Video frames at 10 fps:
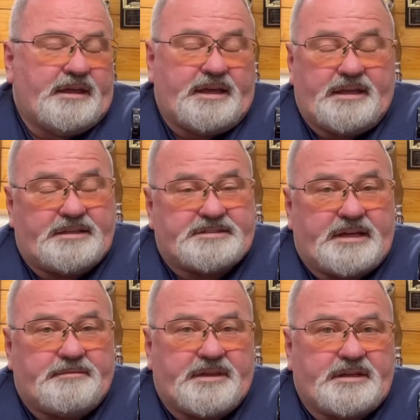And the
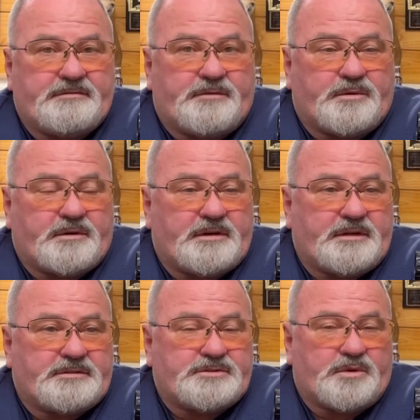same thing
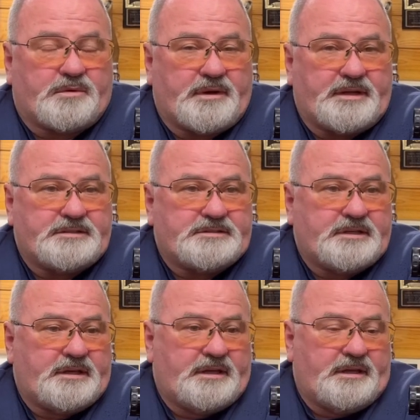for short range.
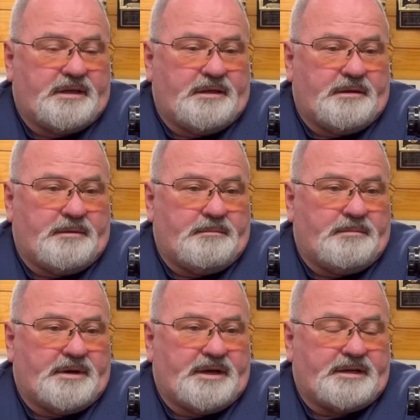
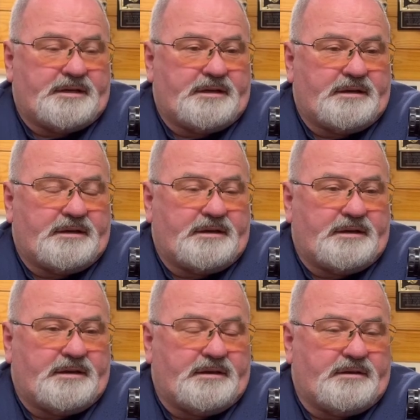But
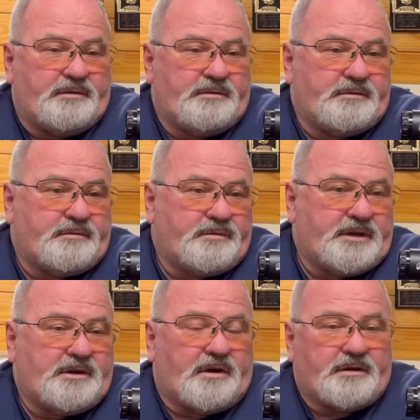
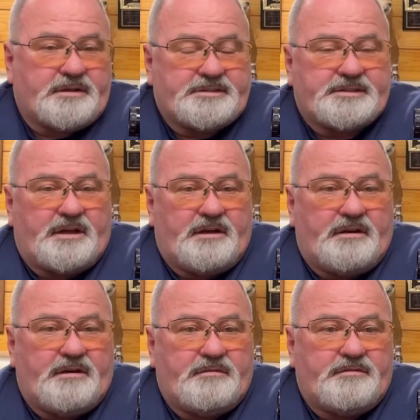regardless
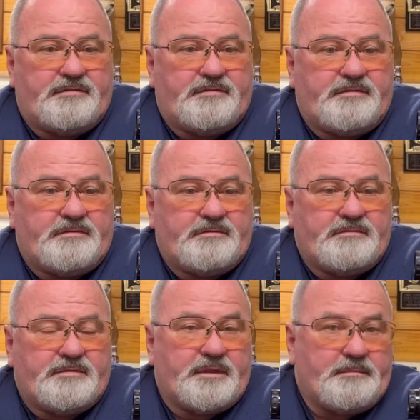of
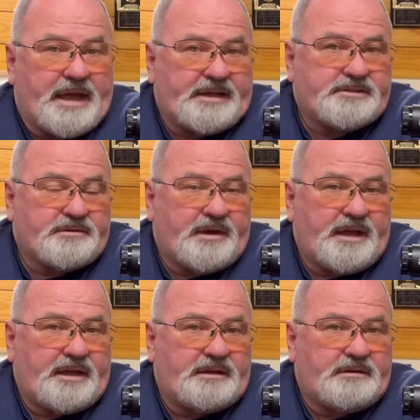the match you're
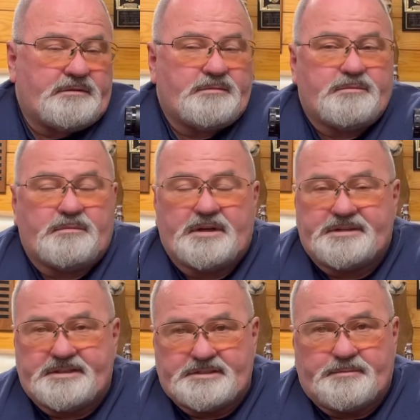at, what
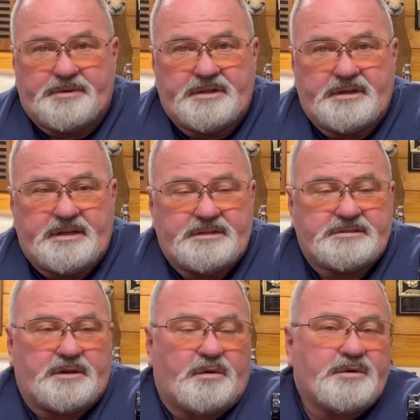discipline it
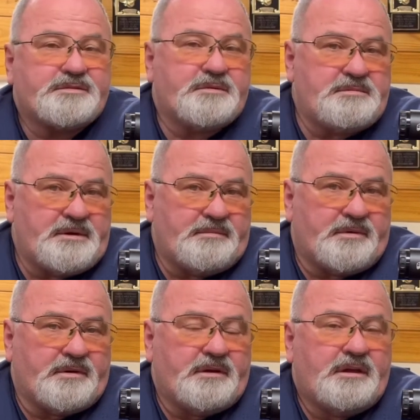is, always
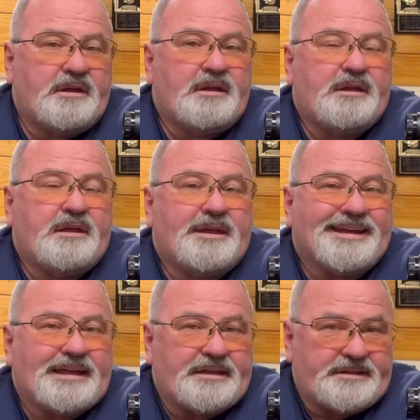remember
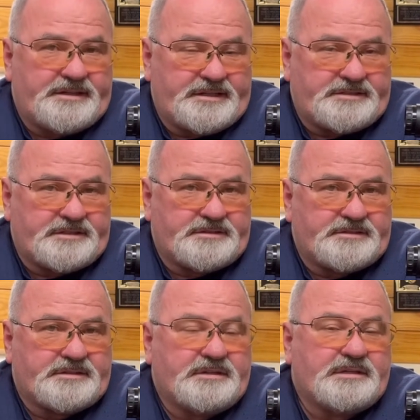
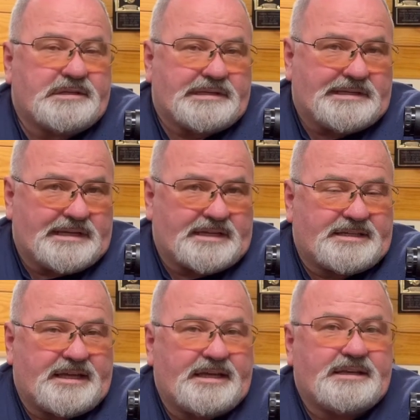conditions
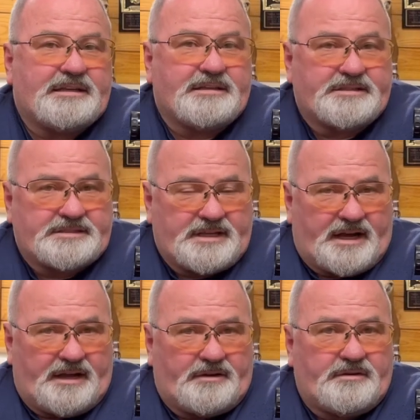dictate the
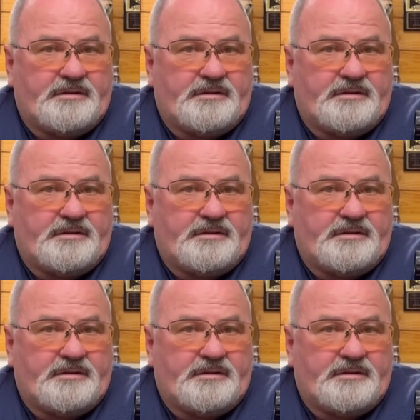style.